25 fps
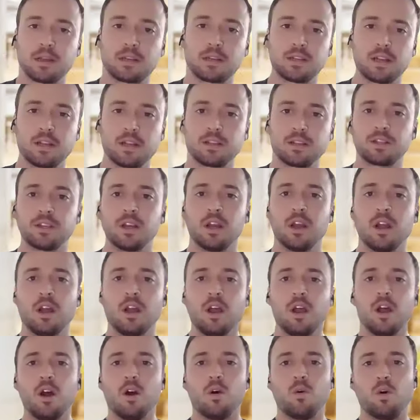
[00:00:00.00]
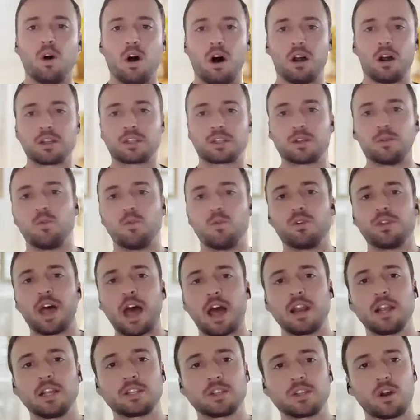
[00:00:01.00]
that makes sense. Well, awesome. Well,
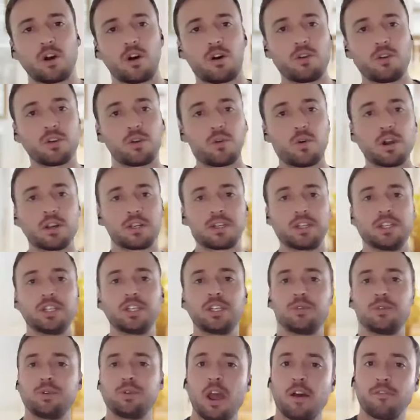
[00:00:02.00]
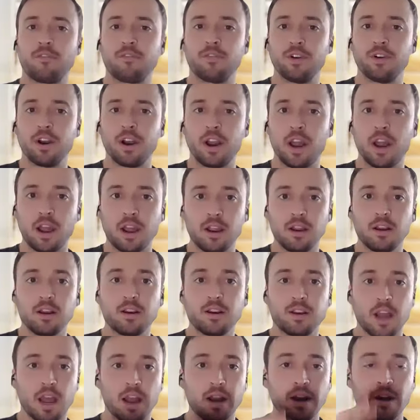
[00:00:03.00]
that is all the questions that we have for today.
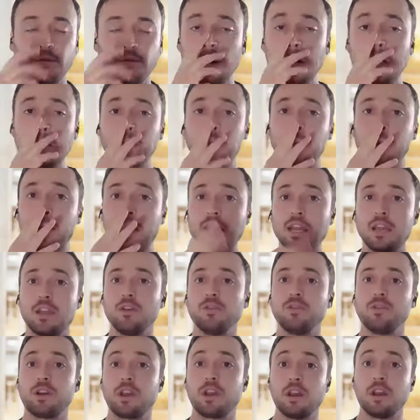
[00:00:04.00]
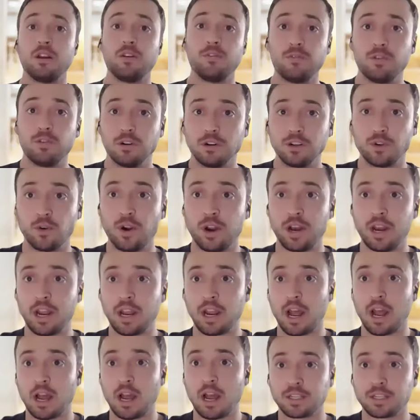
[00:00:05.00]
Ted and Rachel, thank you again for
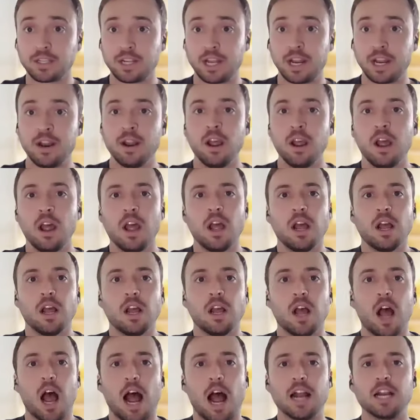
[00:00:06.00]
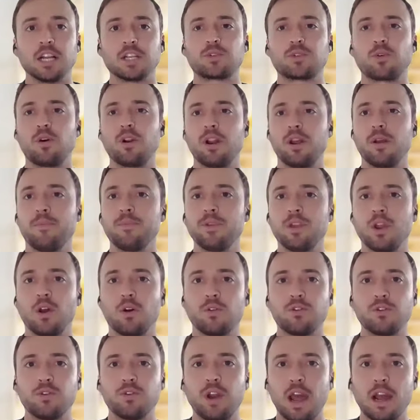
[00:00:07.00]
joining us. And I just want to,
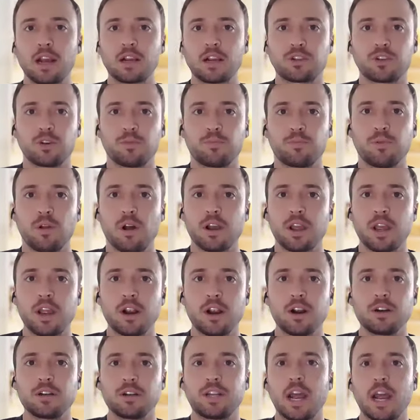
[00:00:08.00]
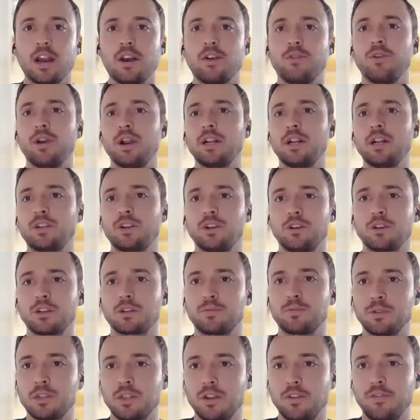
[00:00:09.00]
do an extra plug here. Ted and
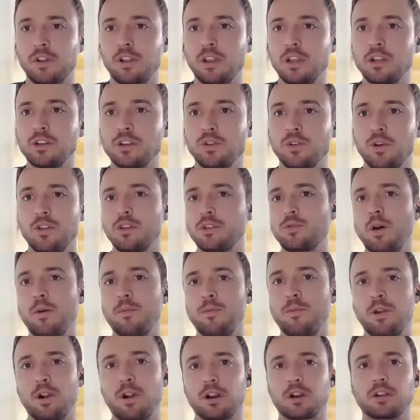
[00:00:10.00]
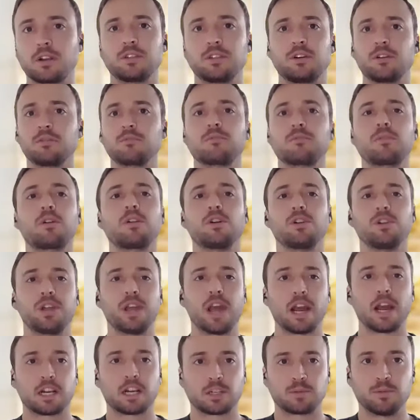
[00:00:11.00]
Rachel specifically joined this webinar because they're
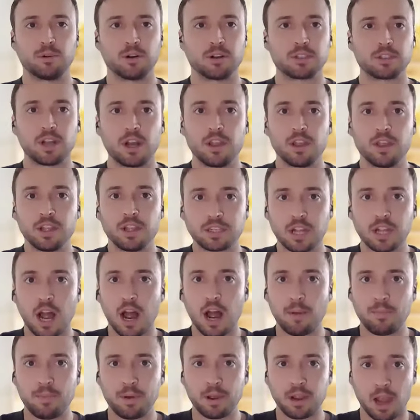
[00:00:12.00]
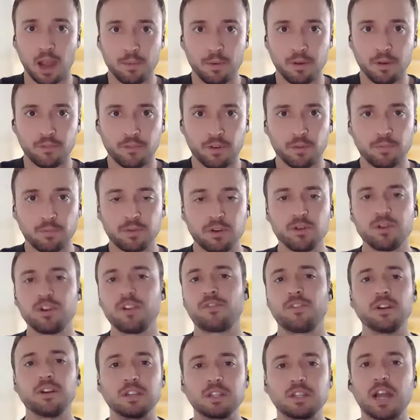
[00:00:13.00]
clearly experts on this topic, coming from 2
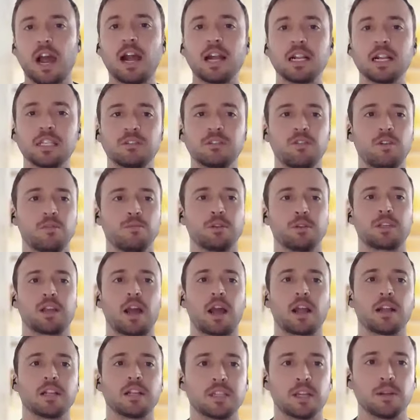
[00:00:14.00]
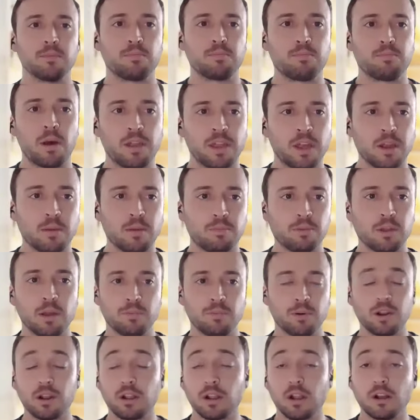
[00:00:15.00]
different sides of it, but sides that I think
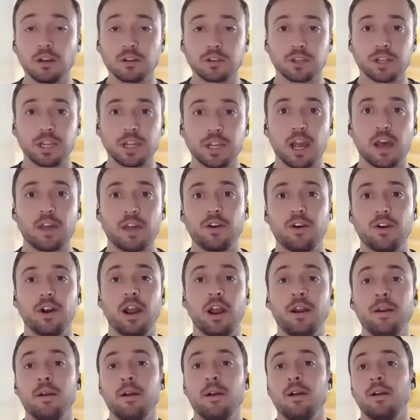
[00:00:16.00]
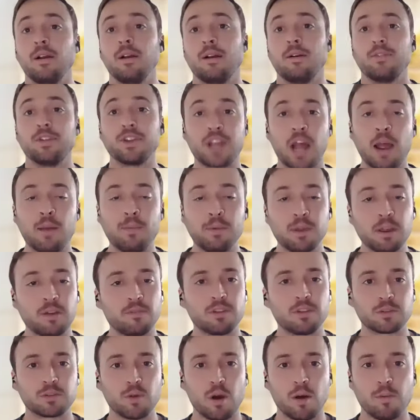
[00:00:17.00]
play pretty closely together. And the timing
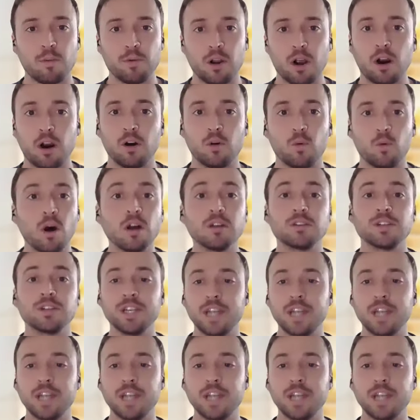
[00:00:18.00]
of this webinar